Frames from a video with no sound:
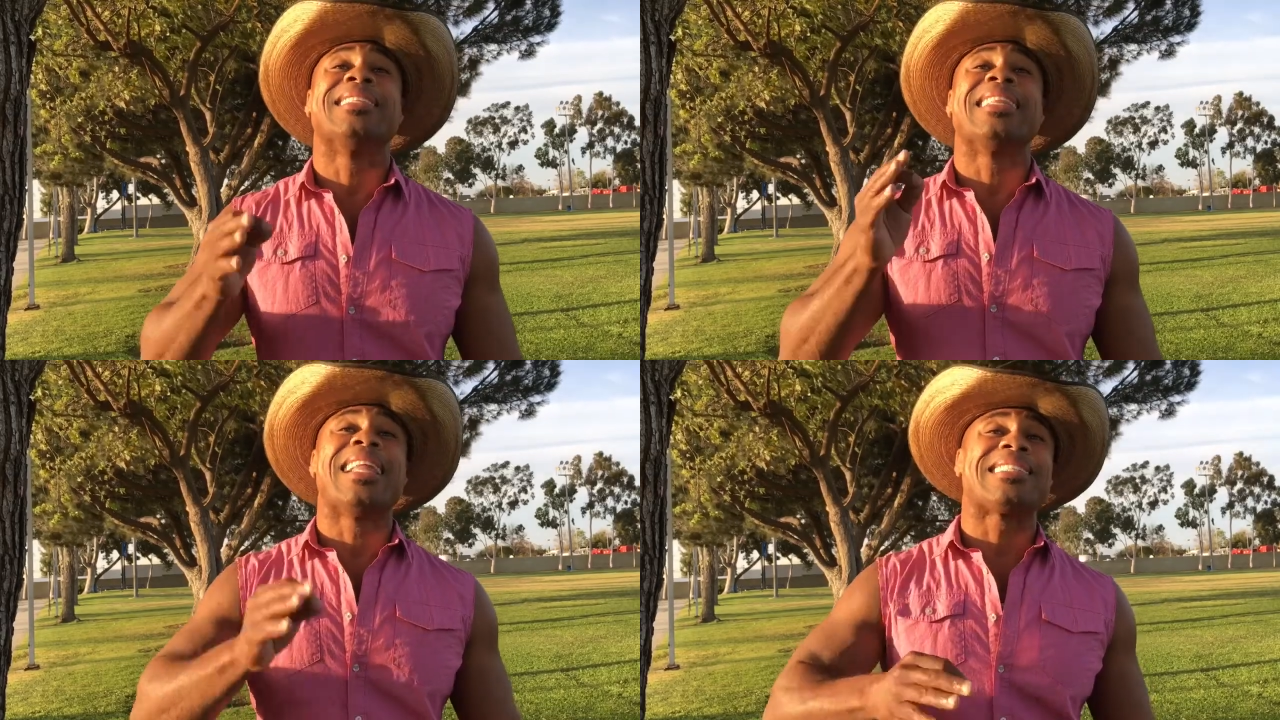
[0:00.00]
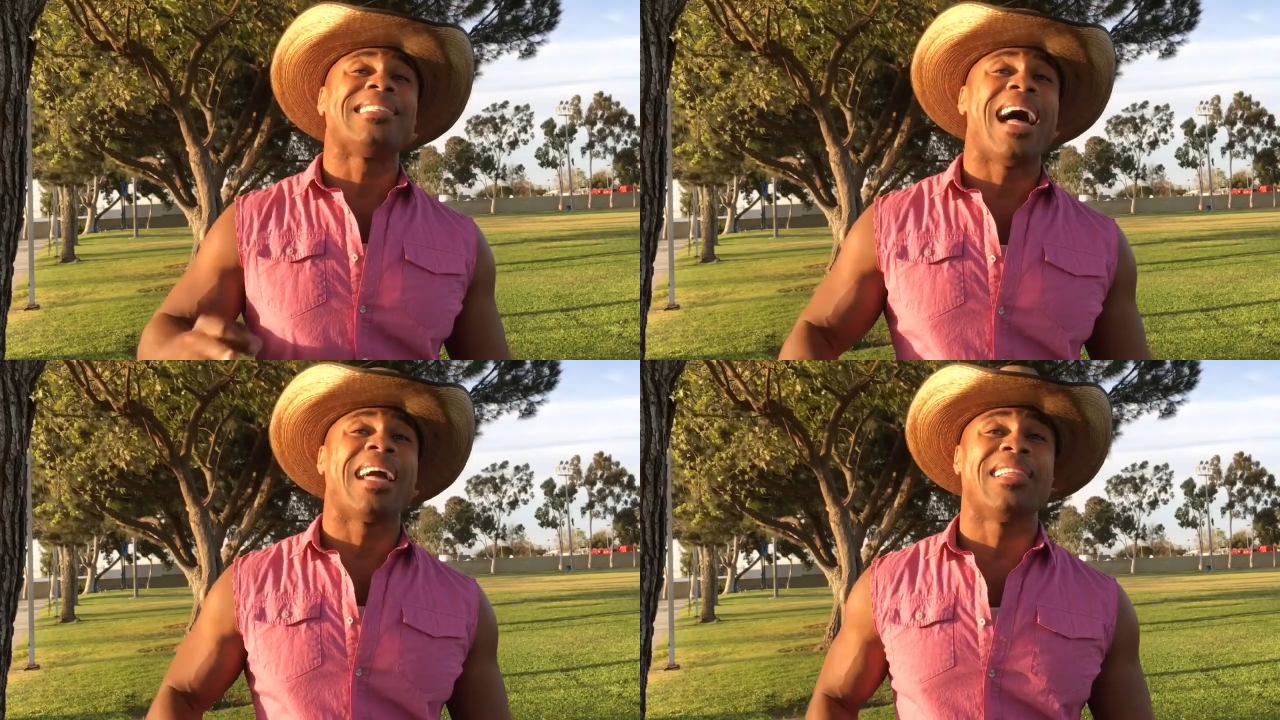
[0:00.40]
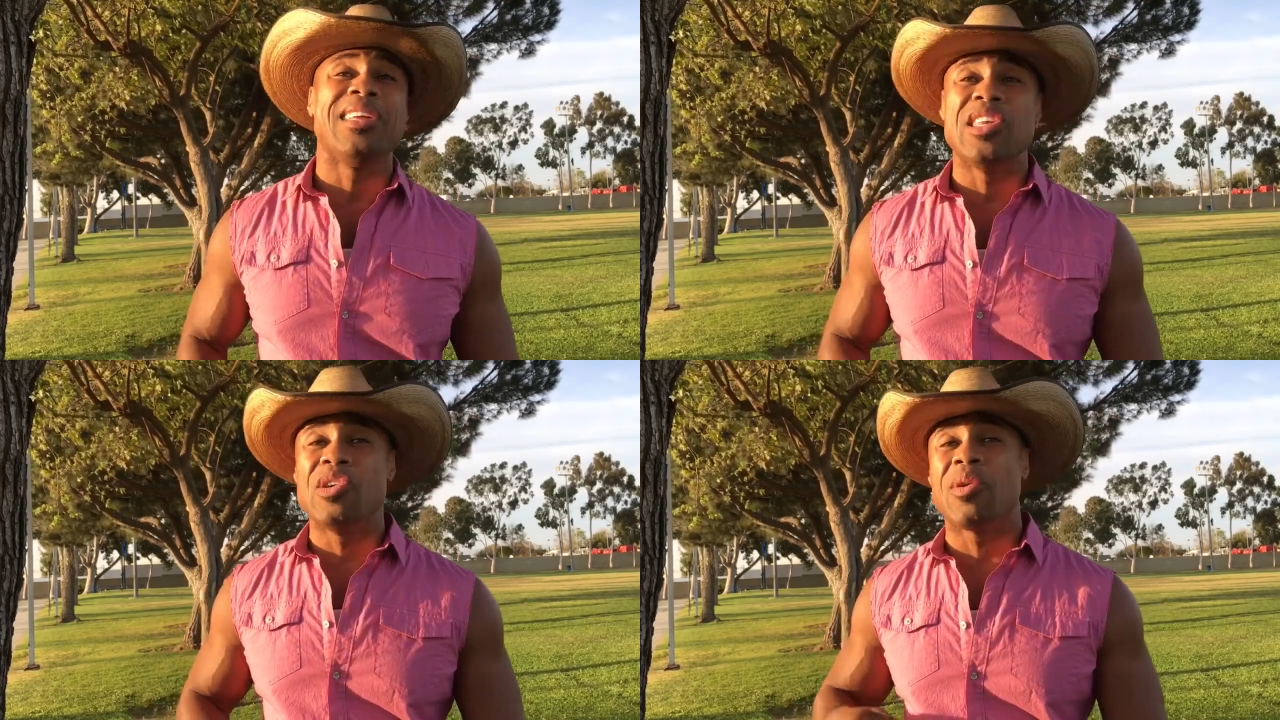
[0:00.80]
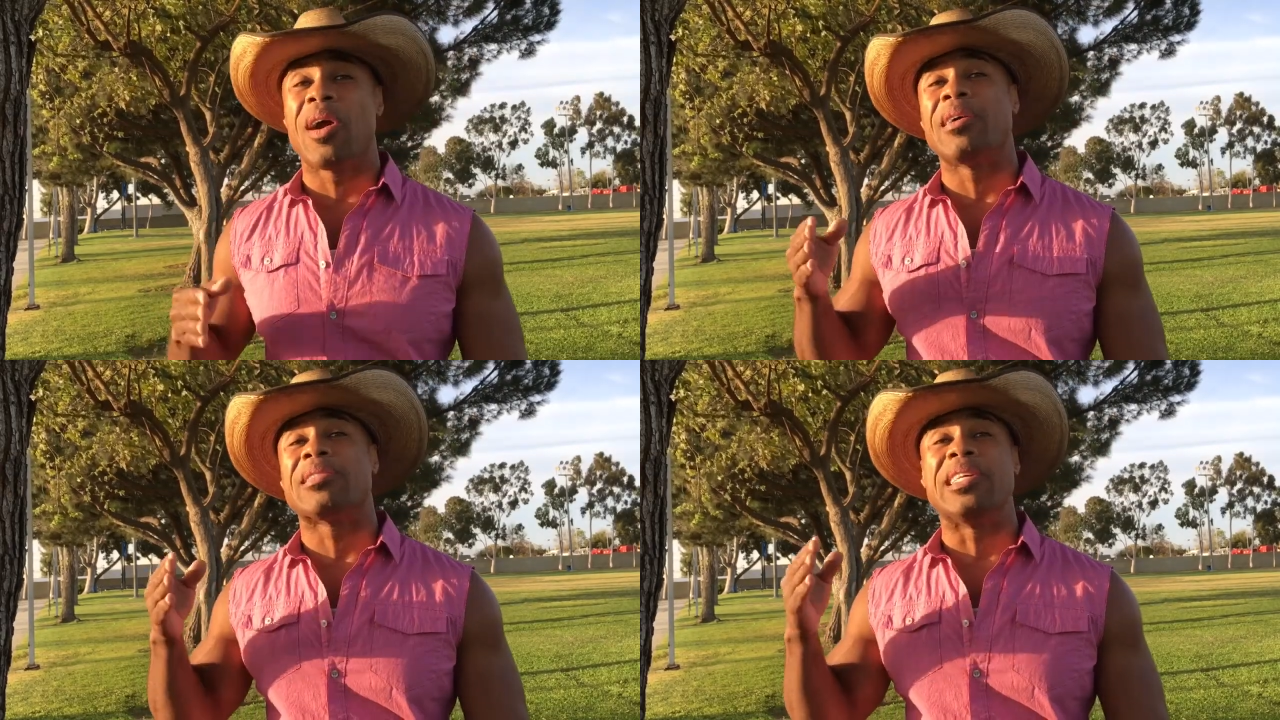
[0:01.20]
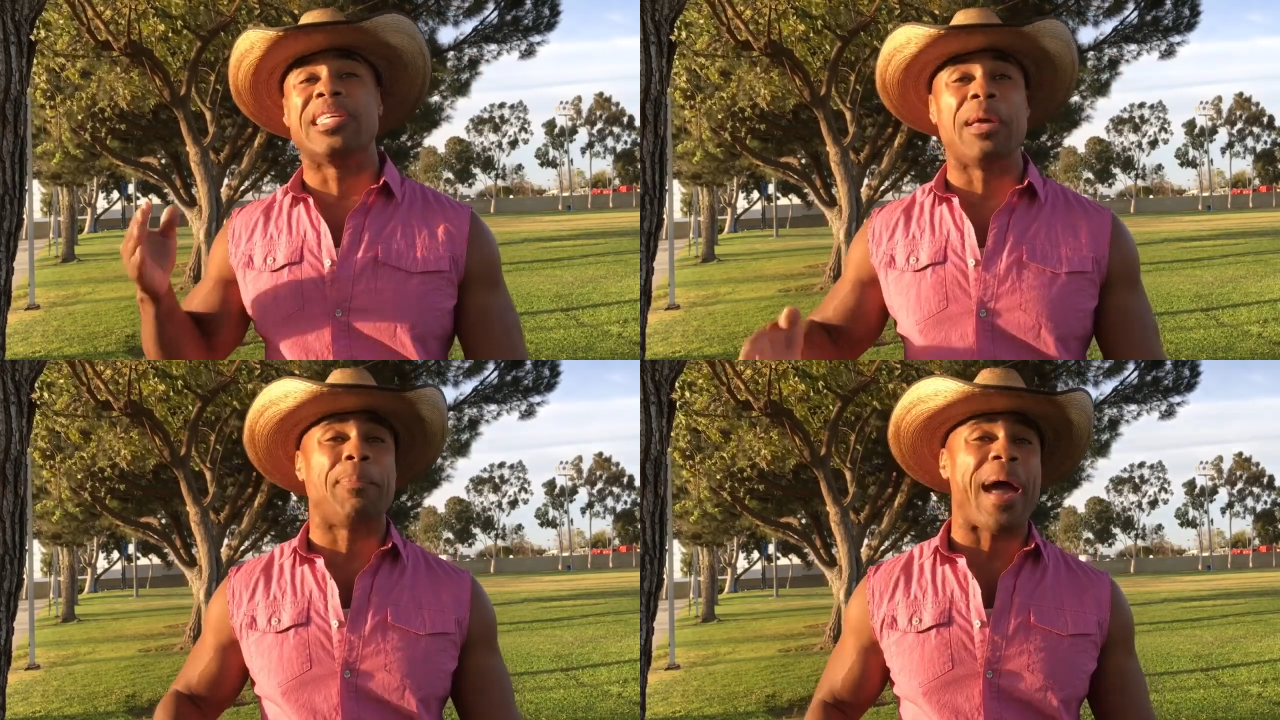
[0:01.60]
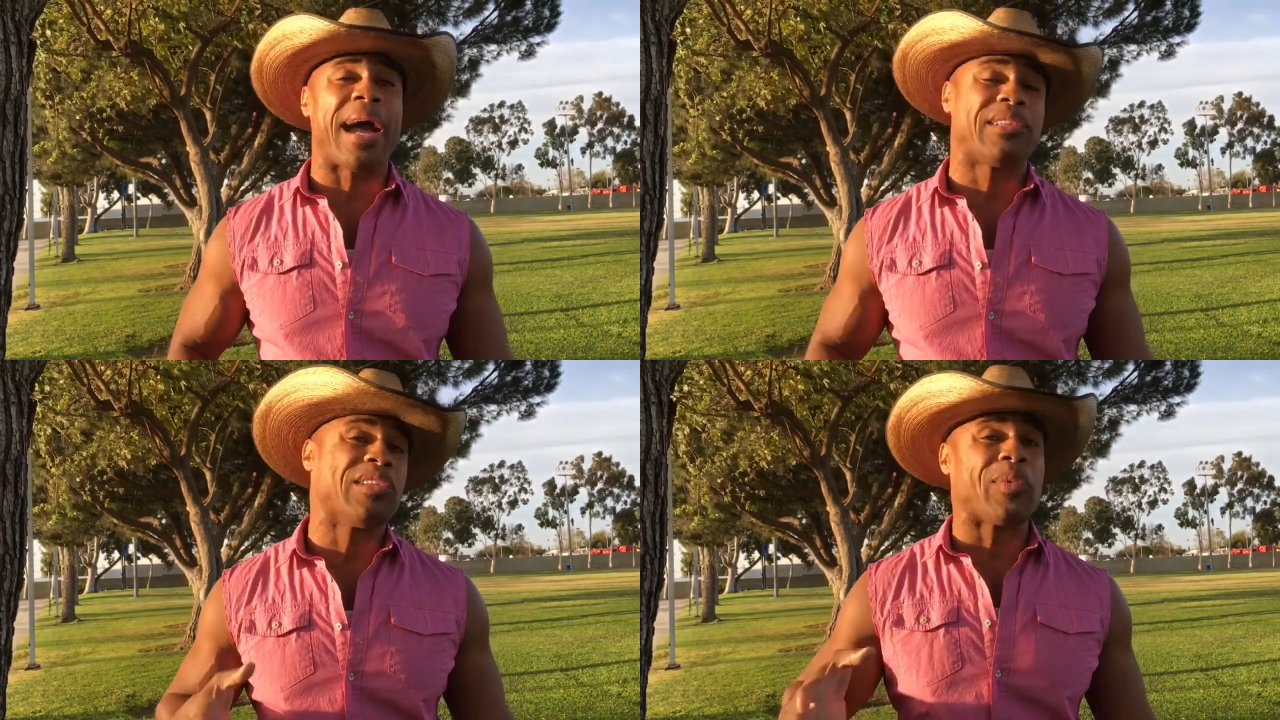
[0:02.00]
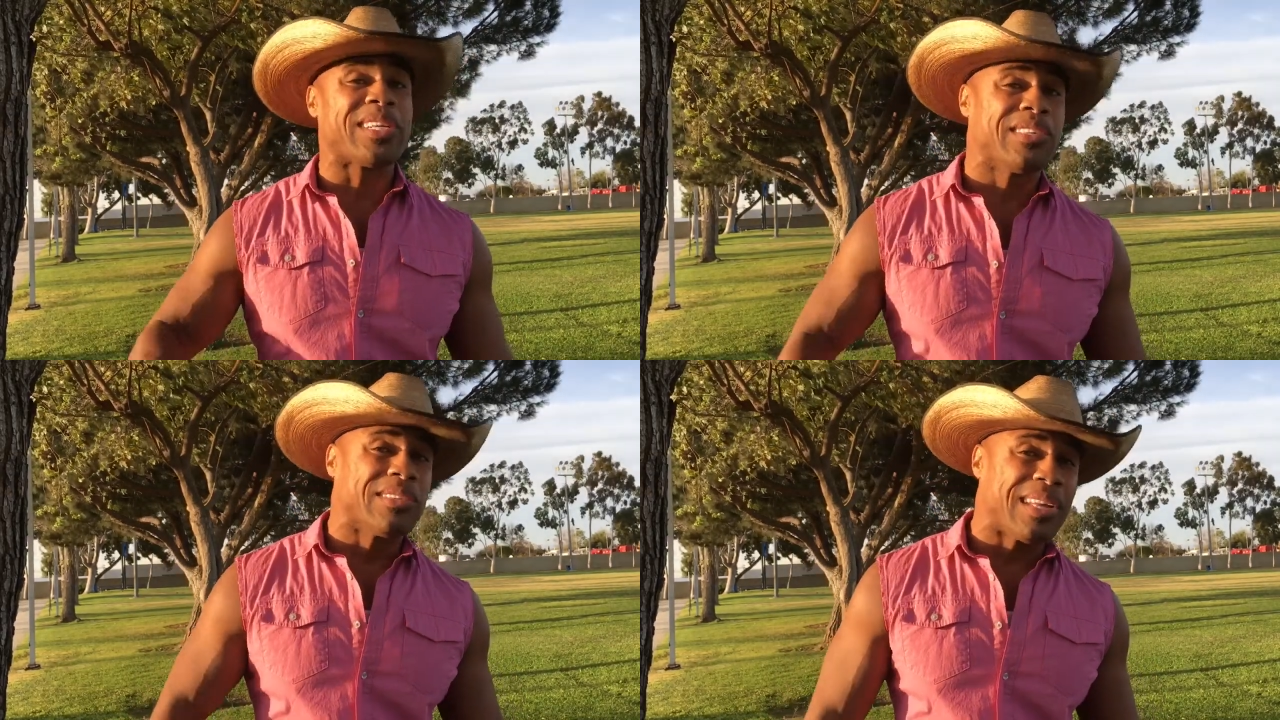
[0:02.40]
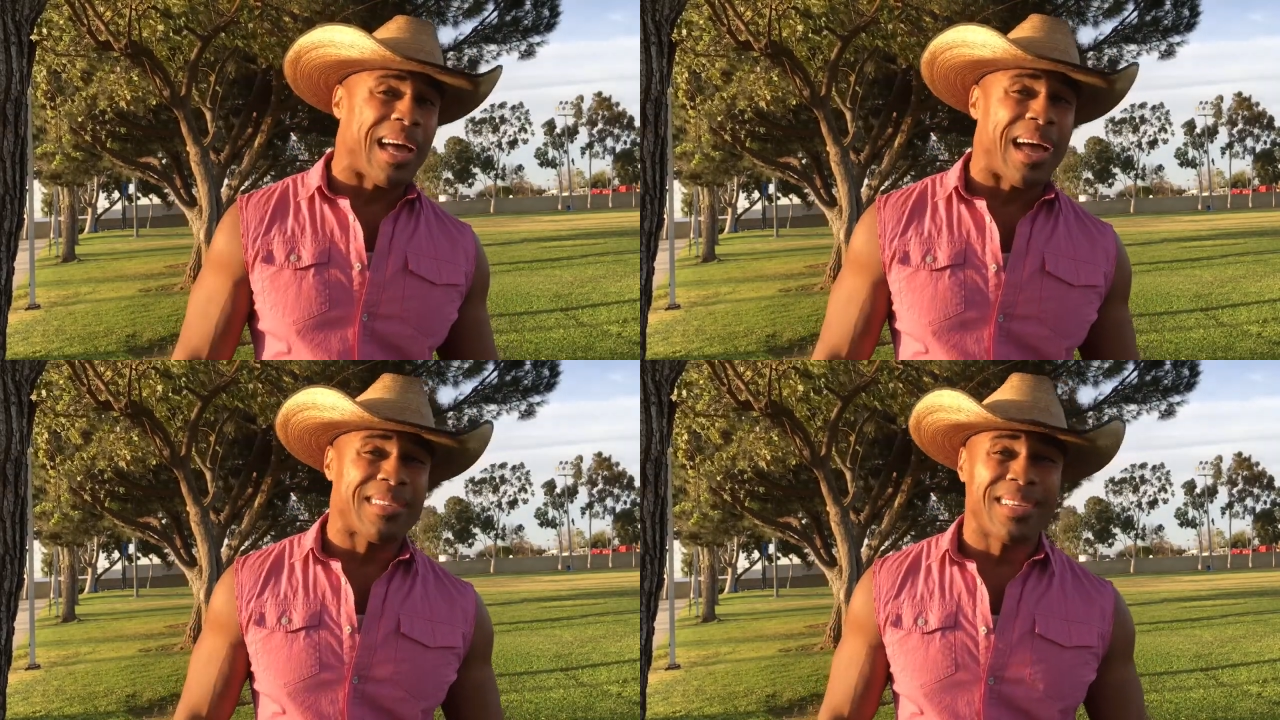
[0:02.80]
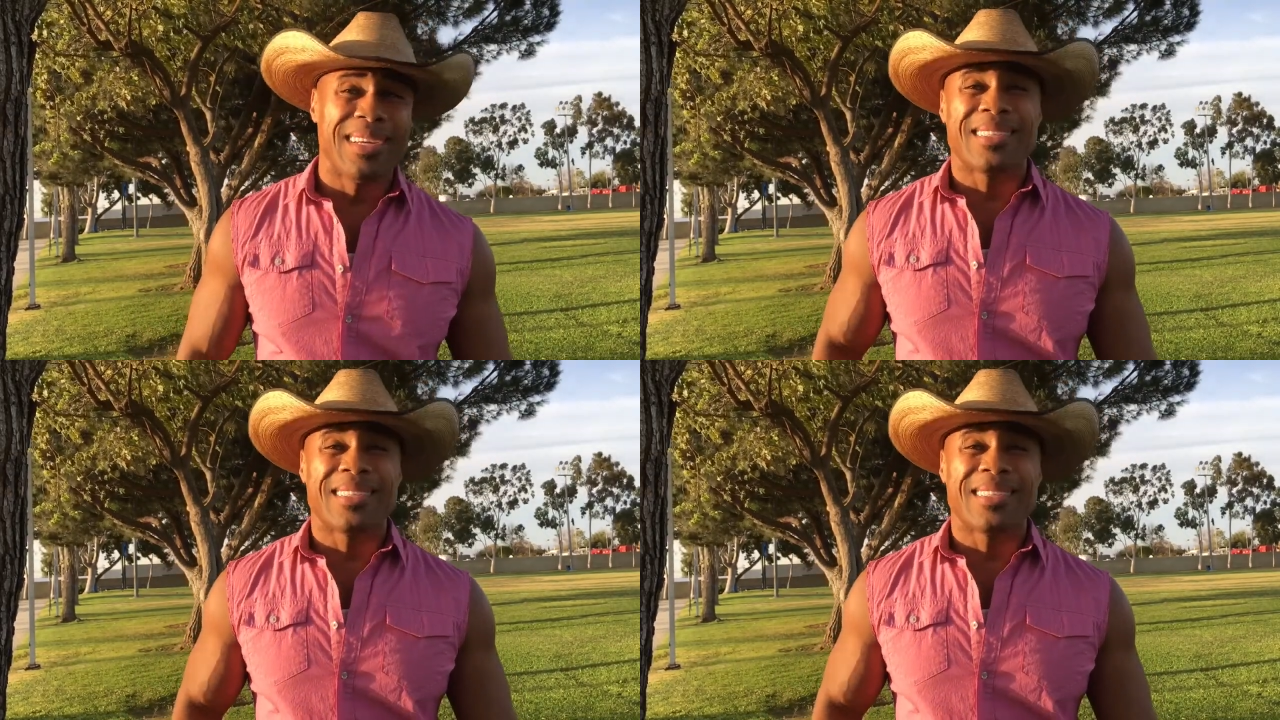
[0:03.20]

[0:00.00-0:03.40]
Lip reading: the less likely you are to get back to the original task.